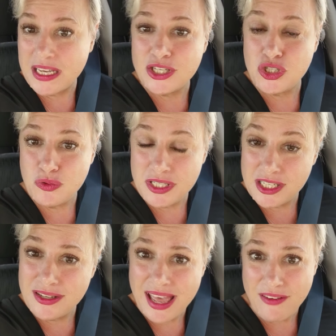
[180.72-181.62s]
because you
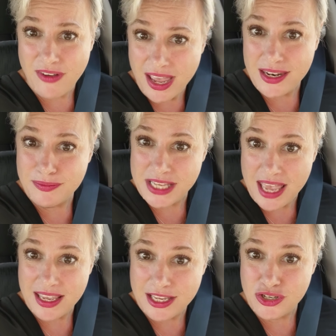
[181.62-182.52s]
still have items
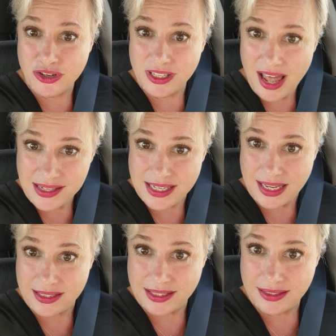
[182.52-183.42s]
hanging in your
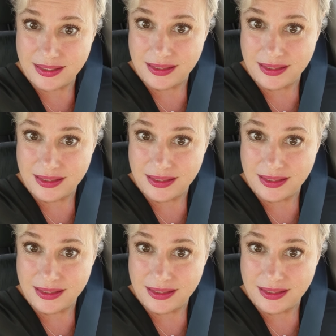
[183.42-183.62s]
closet?